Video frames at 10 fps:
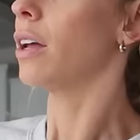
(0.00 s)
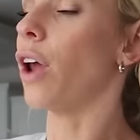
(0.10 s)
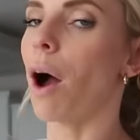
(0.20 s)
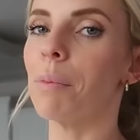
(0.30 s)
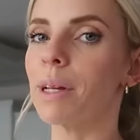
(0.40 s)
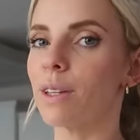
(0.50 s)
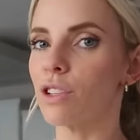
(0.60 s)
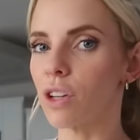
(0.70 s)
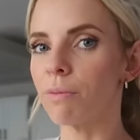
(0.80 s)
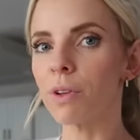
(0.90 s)
Not being in
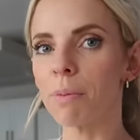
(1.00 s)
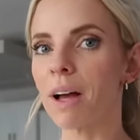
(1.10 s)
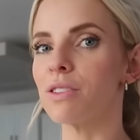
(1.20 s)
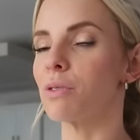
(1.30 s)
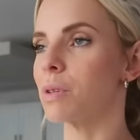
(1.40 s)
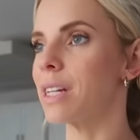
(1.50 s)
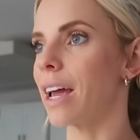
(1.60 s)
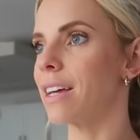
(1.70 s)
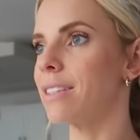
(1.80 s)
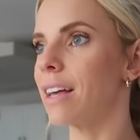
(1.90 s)
the gym for the past 3
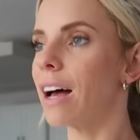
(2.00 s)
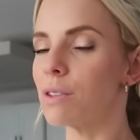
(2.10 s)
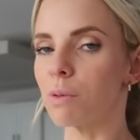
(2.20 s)
days has